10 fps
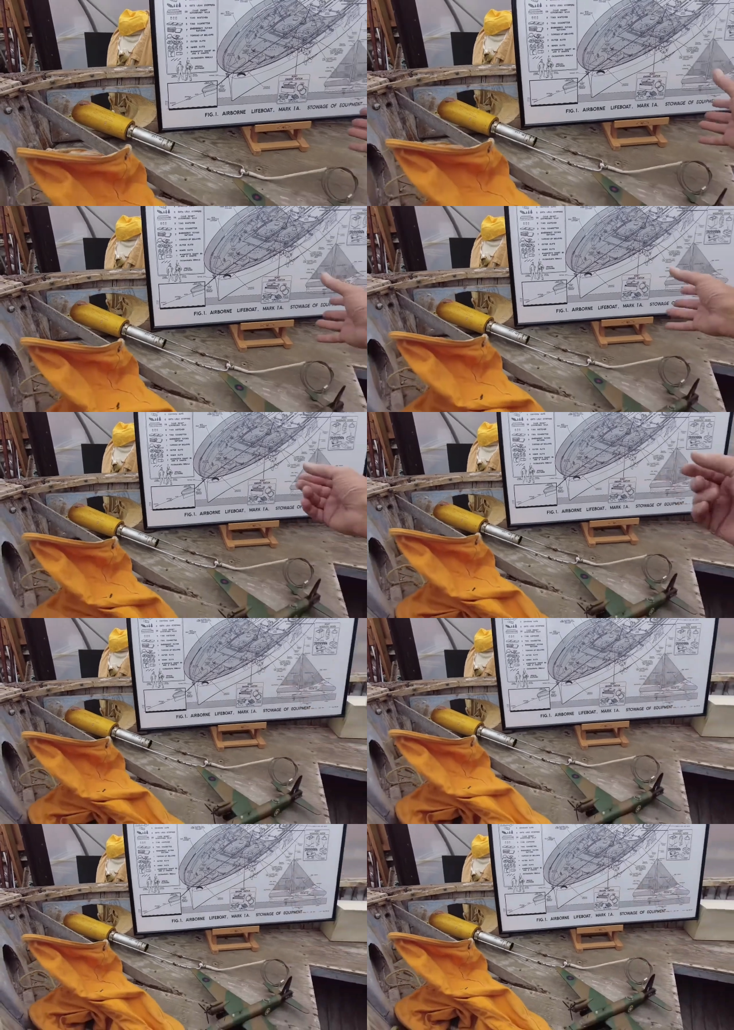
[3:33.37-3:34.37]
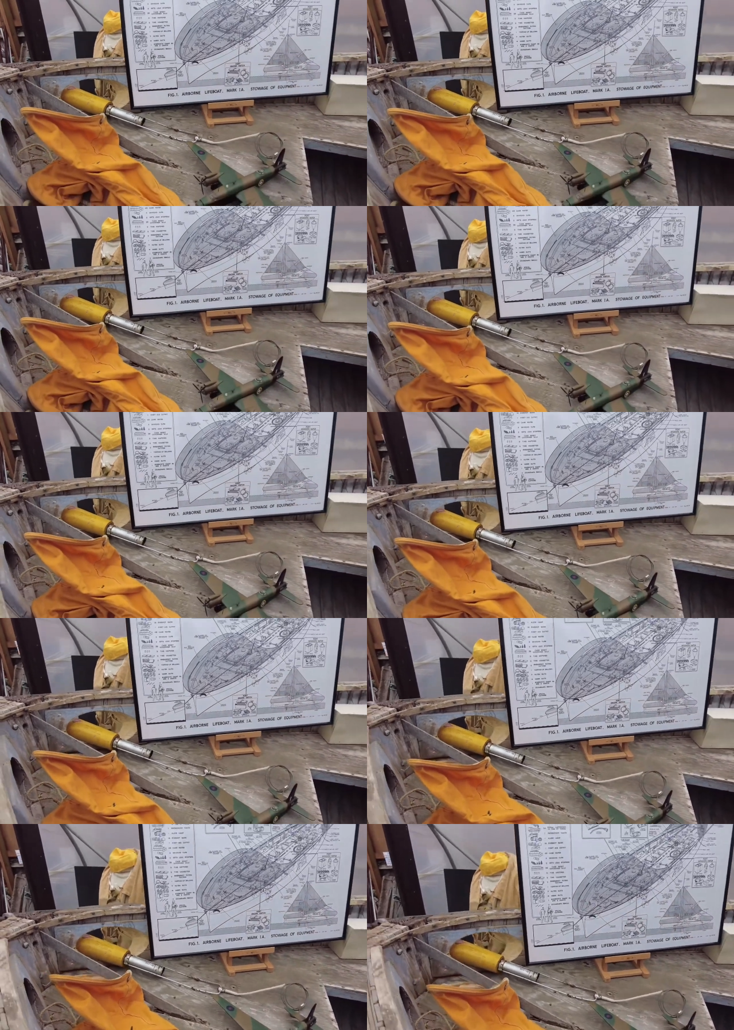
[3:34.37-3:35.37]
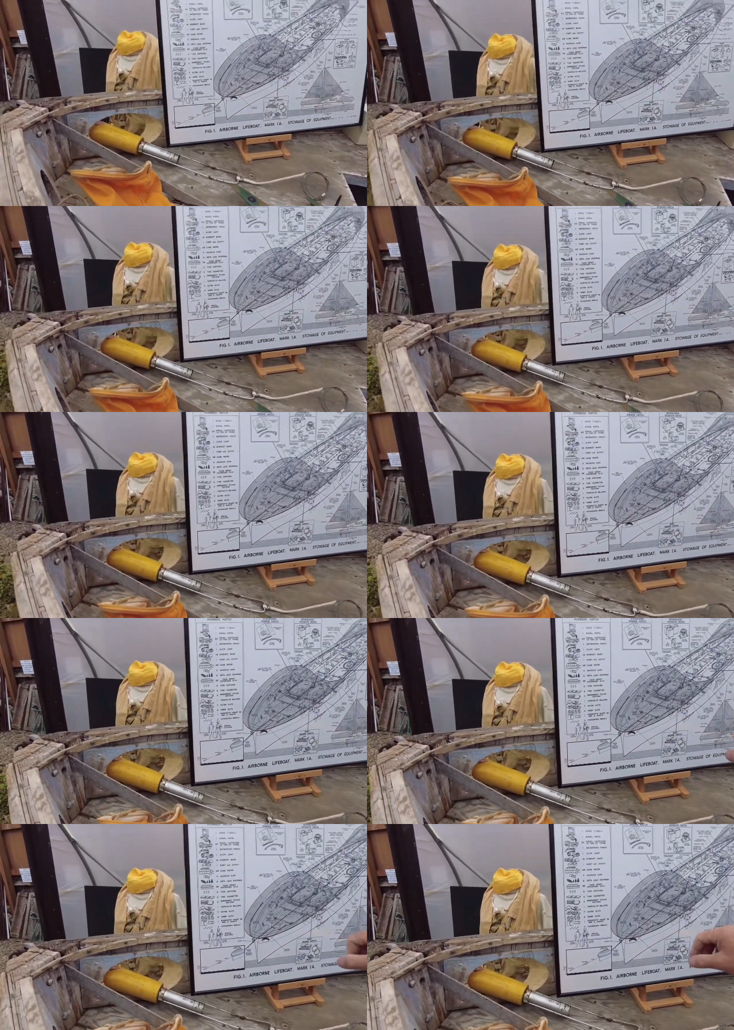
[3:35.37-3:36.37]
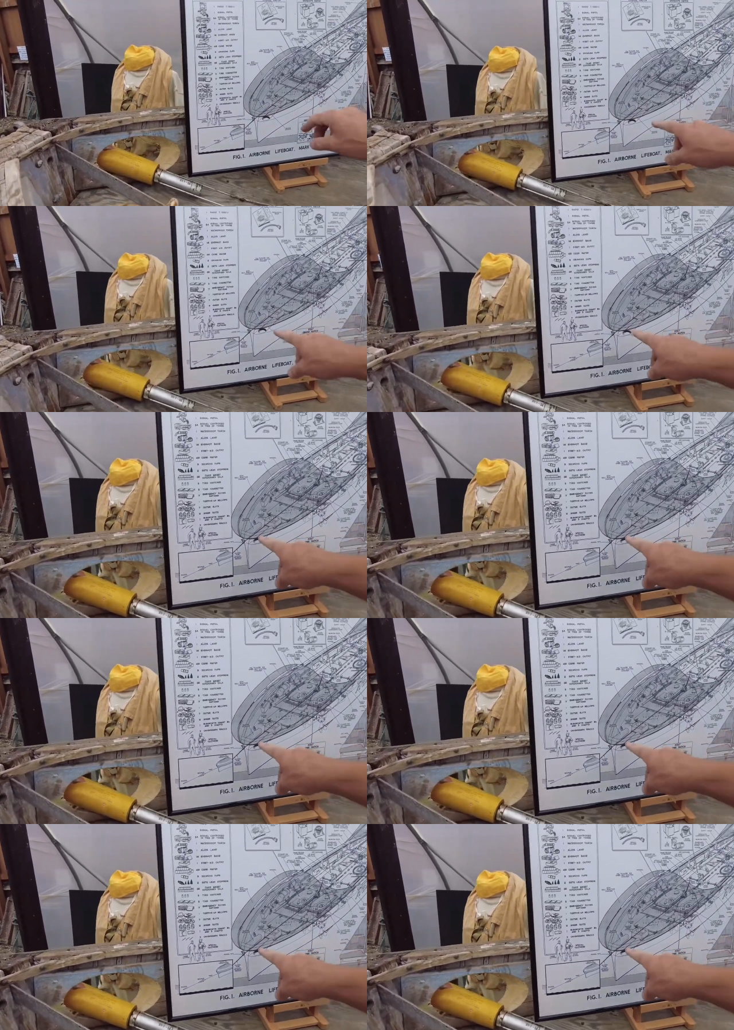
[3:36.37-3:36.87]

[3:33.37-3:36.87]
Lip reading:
[unreadable: no face in view]